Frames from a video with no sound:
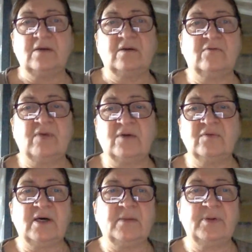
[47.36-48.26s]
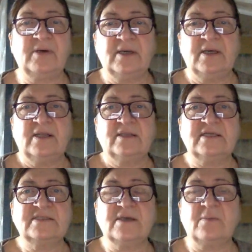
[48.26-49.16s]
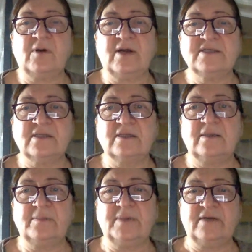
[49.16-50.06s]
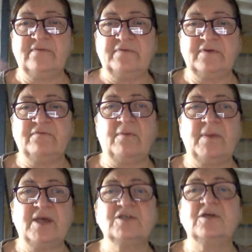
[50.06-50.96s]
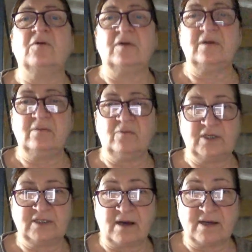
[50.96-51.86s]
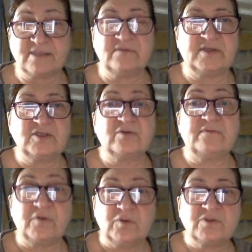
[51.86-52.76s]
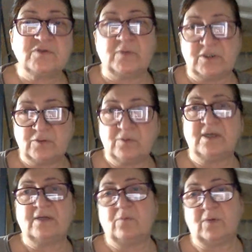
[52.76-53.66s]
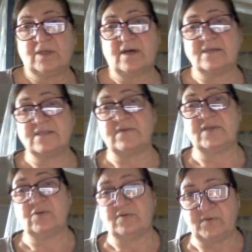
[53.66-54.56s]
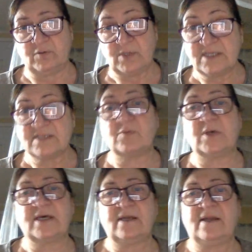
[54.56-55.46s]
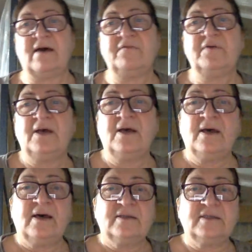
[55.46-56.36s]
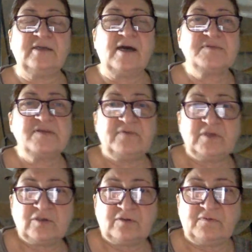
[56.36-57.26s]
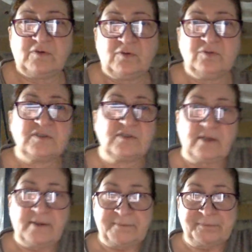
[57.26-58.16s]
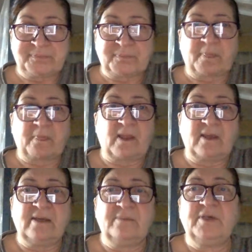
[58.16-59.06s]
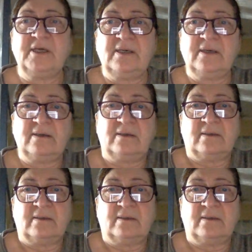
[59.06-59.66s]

round up, let's summarize a little bit of information on what kinds of interviews we do and what kinds of interviewees we can have. The types of interviews can be,